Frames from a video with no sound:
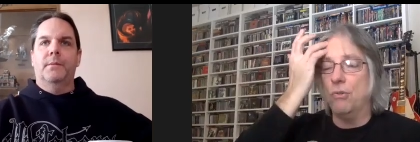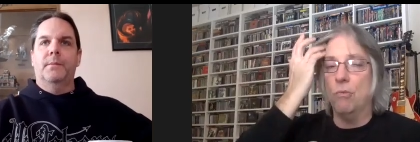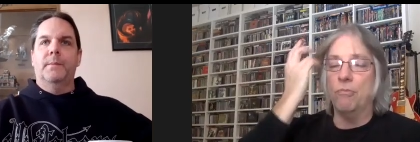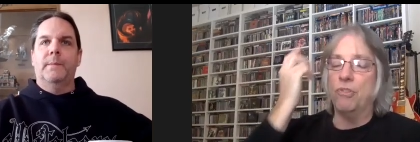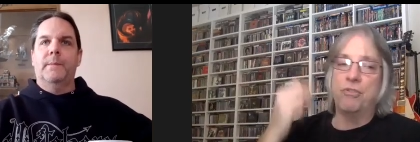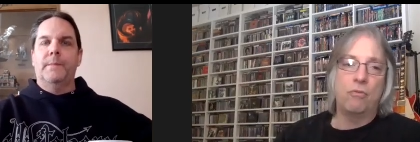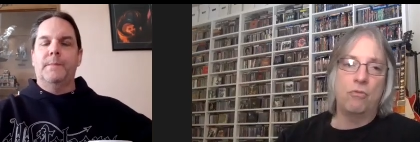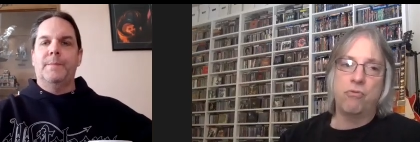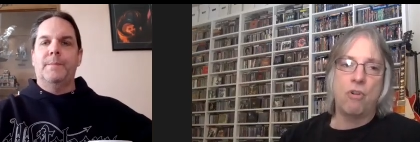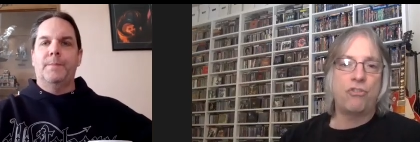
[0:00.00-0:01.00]
Speaker 1: doom, just
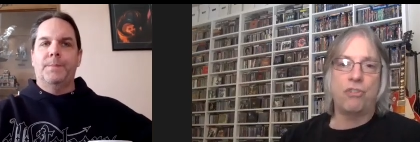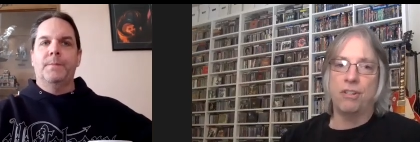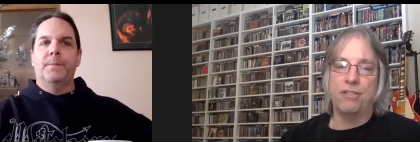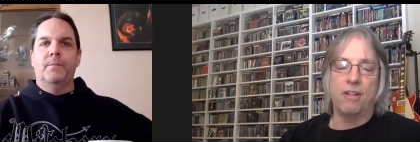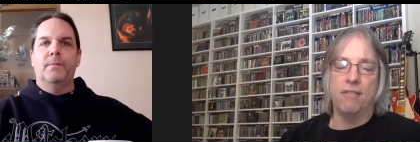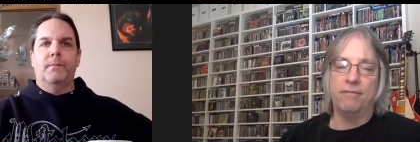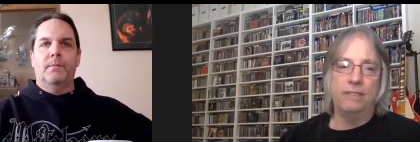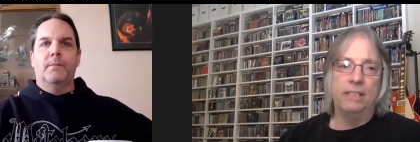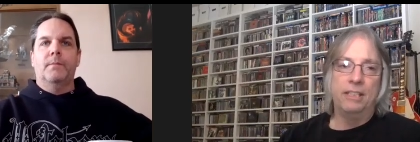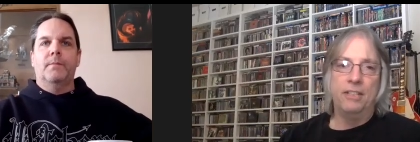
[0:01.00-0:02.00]
crushing
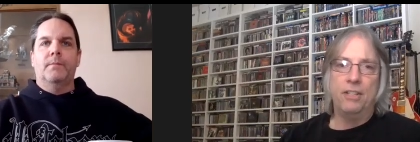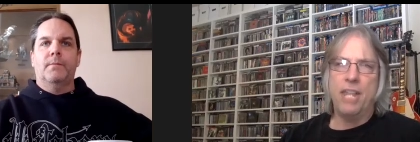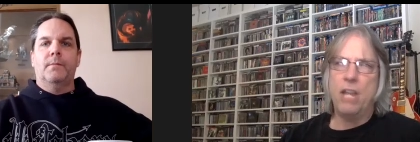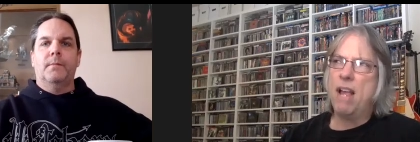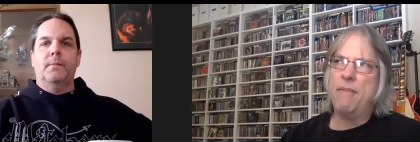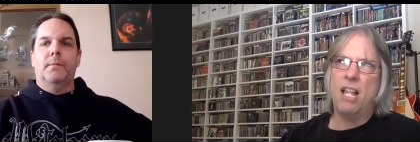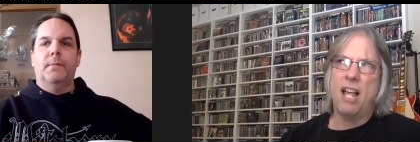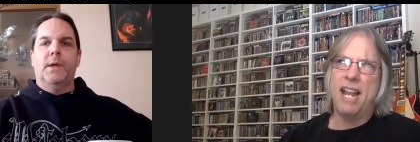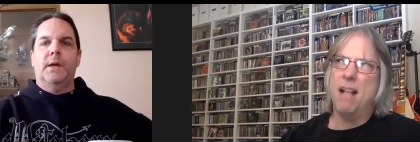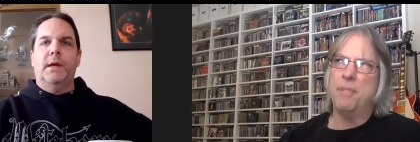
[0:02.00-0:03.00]
stuff. So, and they don't have a
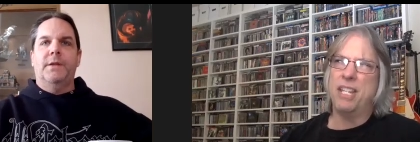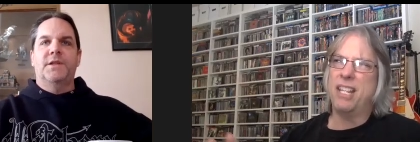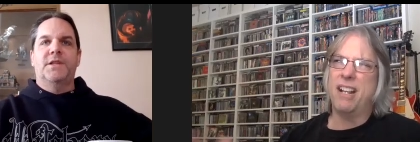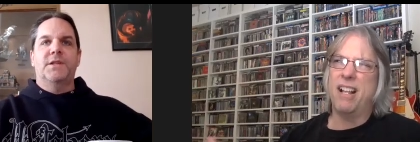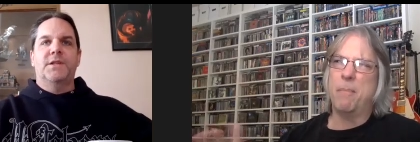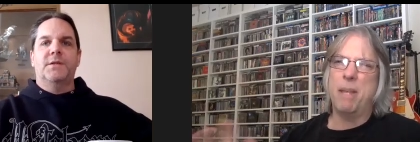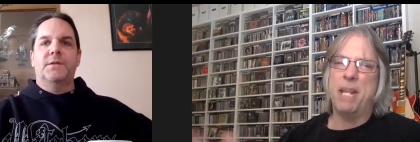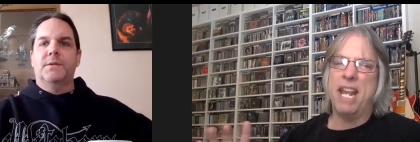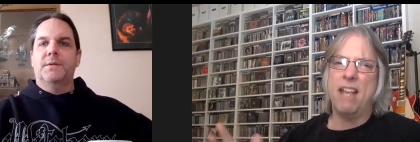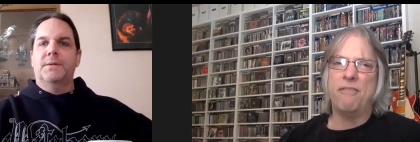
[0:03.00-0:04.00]
lot of albums. I think they got like
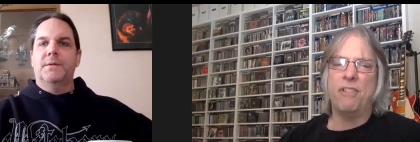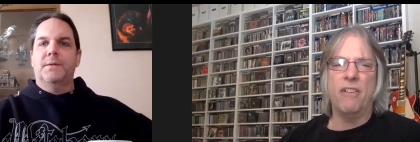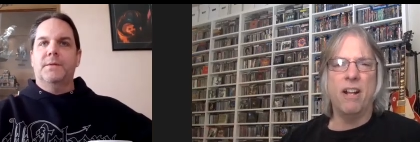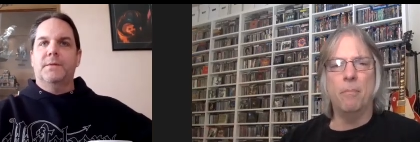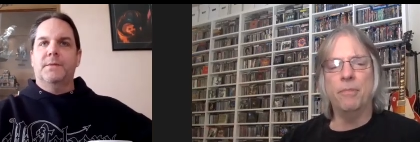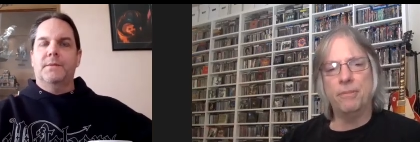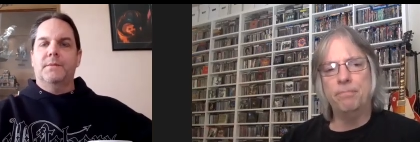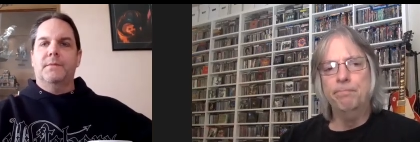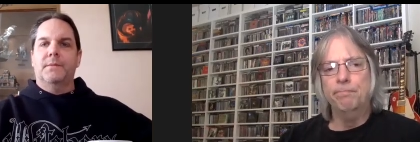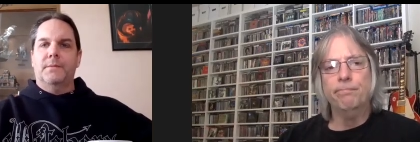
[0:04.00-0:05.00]
maybe a handful of albums.
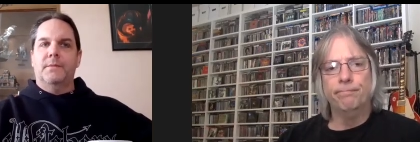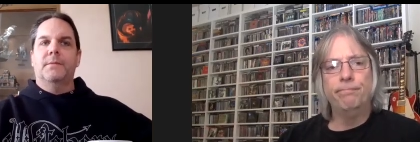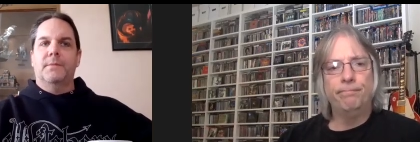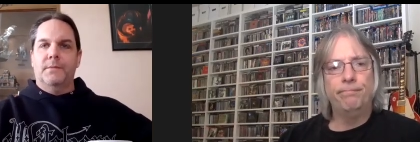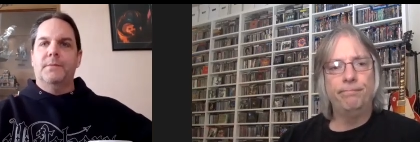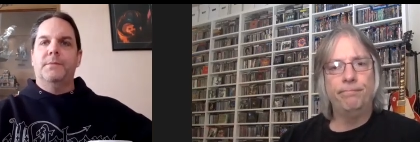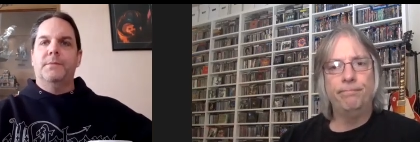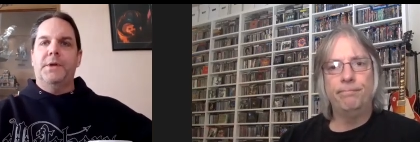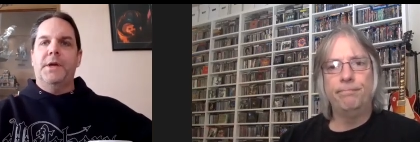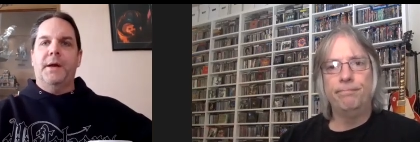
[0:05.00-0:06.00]

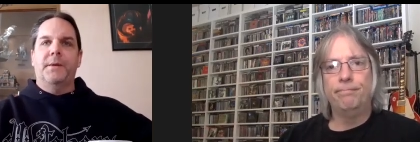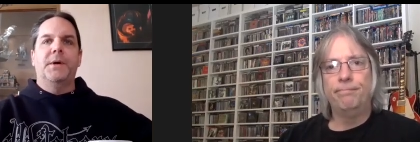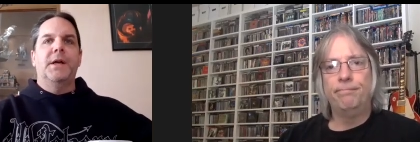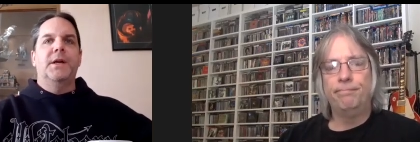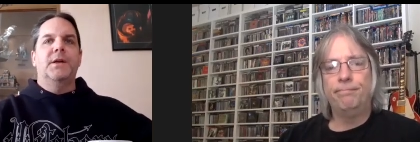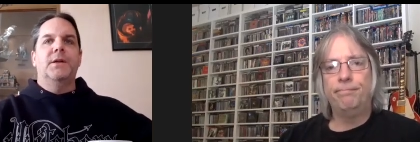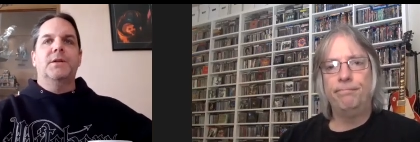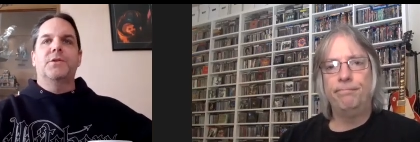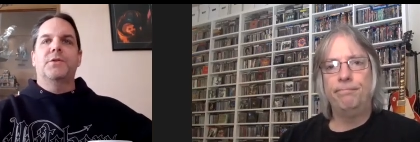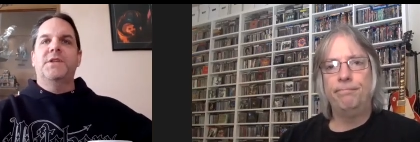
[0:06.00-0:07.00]
Speaker 2: Yeah.
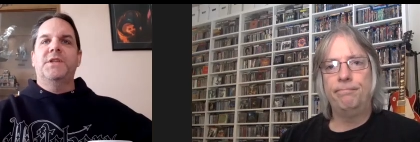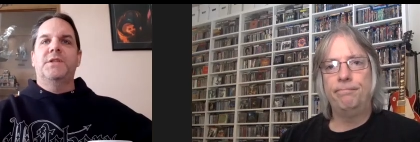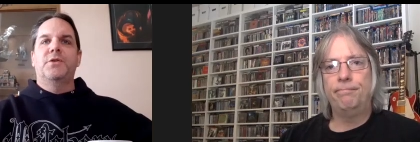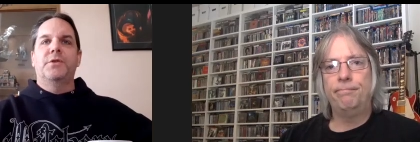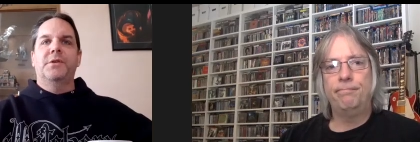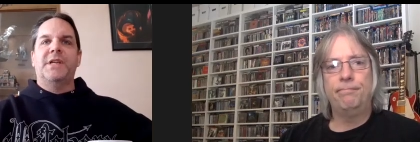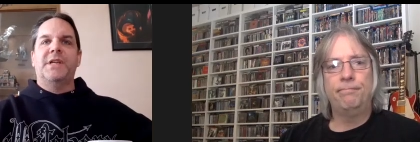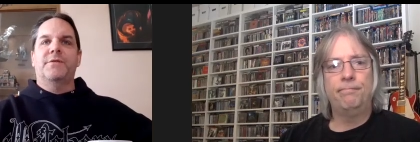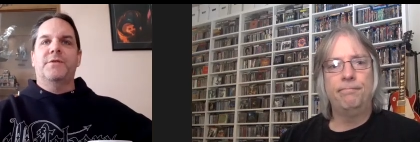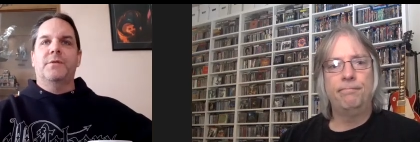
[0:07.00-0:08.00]
So this is two years
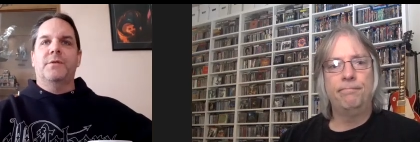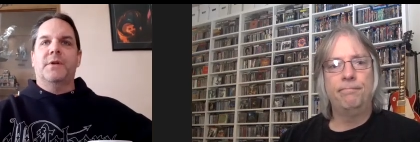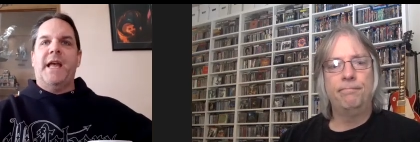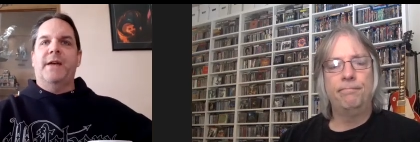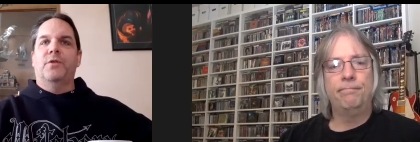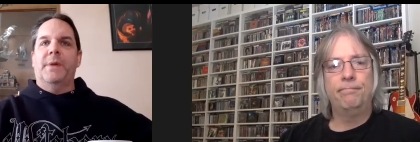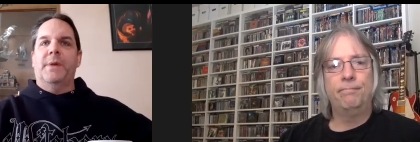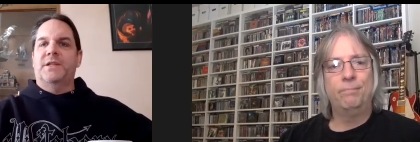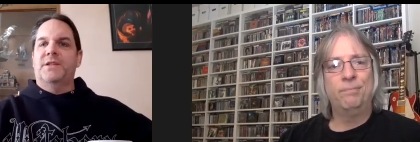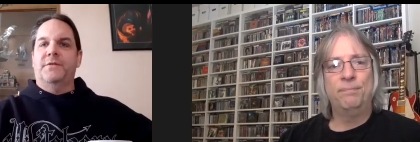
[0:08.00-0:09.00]
after the
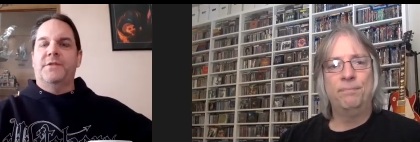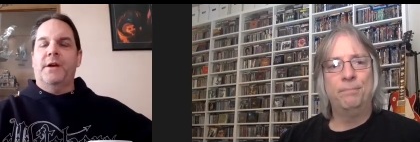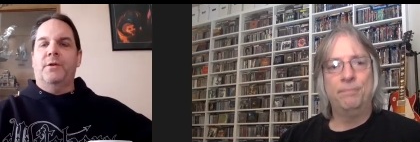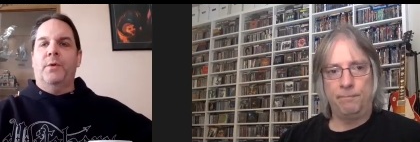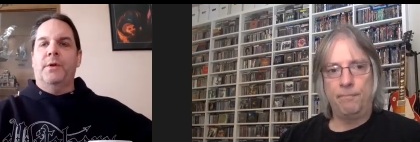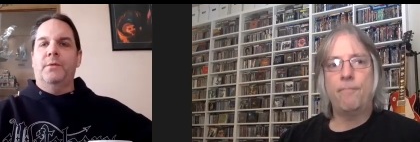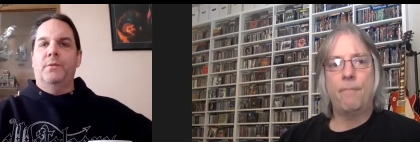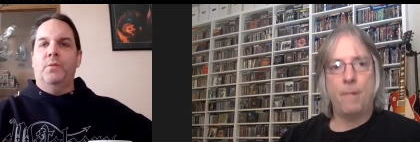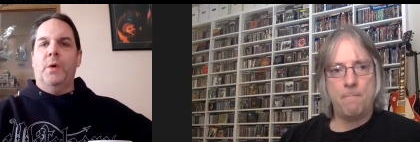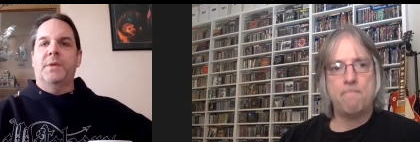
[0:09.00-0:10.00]
Candlemass self titled one,
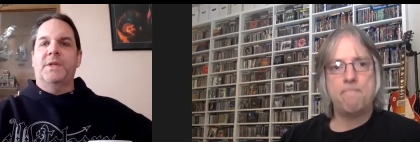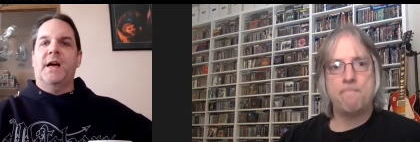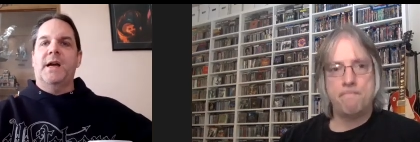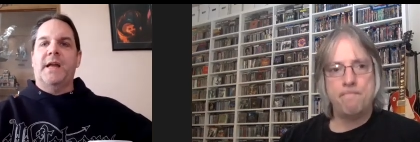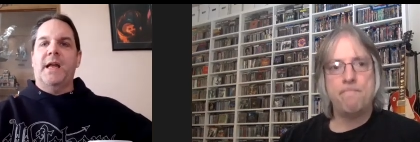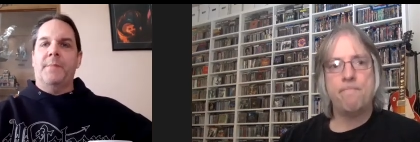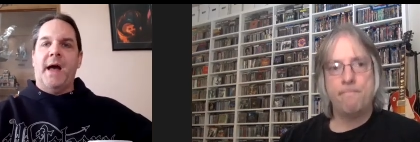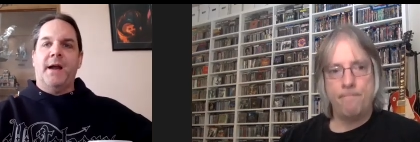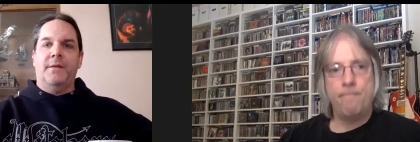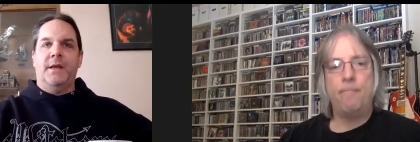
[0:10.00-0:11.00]
when Messiah came
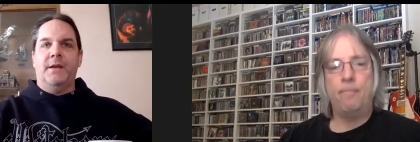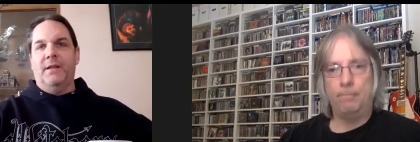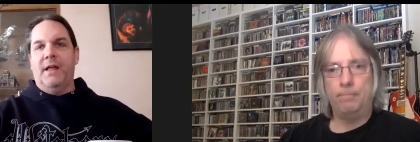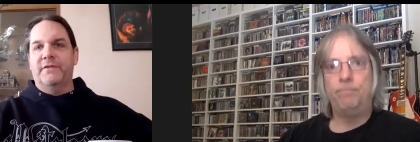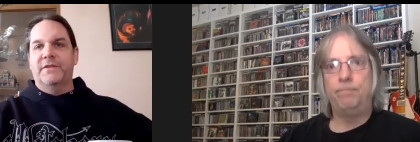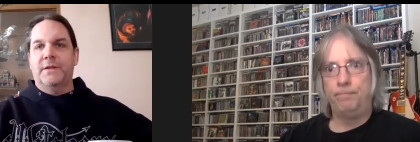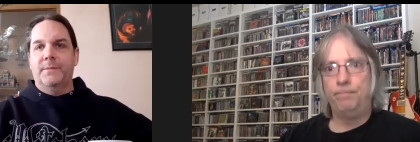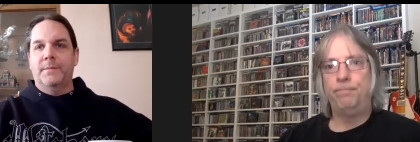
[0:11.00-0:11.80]
back and then he left.